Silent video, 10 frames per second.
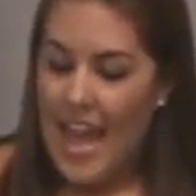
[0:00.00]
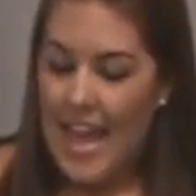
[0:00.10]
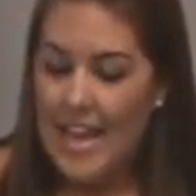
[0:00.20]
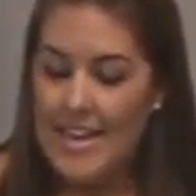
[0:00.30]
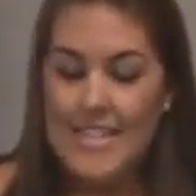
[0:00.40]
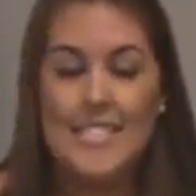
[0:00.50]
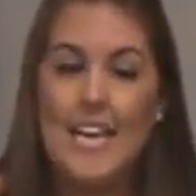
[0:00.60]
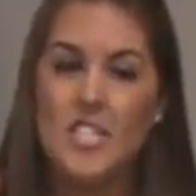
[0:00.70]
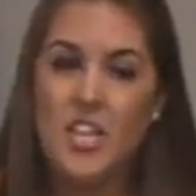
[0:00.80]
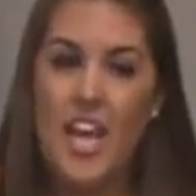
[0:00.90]
and is
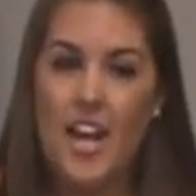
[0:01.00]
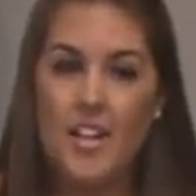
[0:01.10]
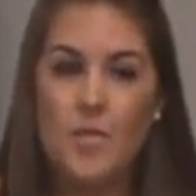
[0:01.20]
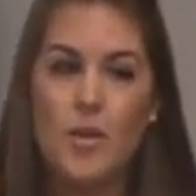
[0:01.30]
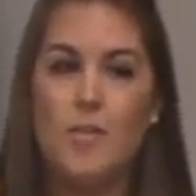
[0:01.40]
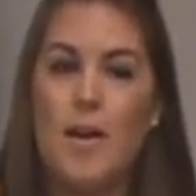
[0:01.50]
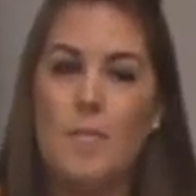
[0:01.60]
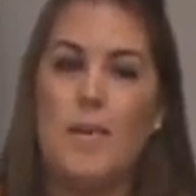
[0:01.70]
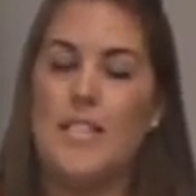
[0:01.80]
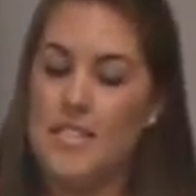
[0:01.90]
educating the world by
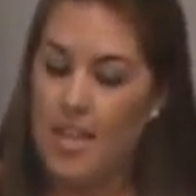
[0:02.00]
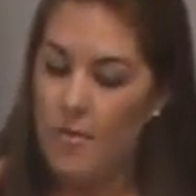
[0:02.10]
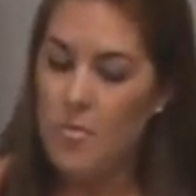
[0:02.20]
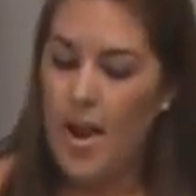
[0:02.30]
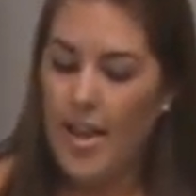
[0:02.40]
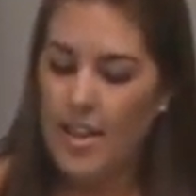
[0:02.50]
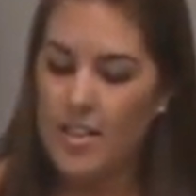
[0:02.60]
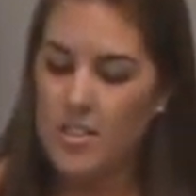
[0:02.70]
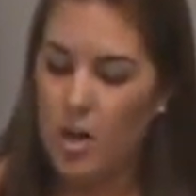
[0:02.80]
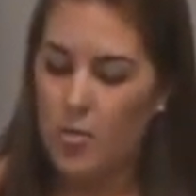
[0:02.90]
means of
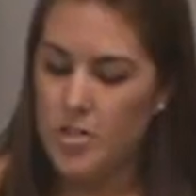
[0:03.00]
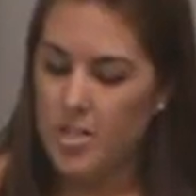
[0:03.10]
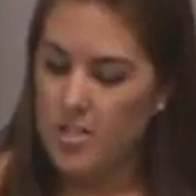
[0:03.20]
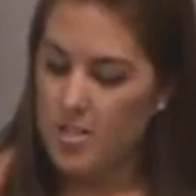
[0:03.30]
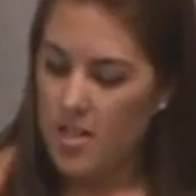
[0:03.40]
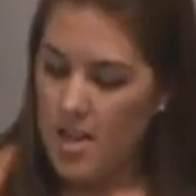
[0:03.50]
miraculous sculptures.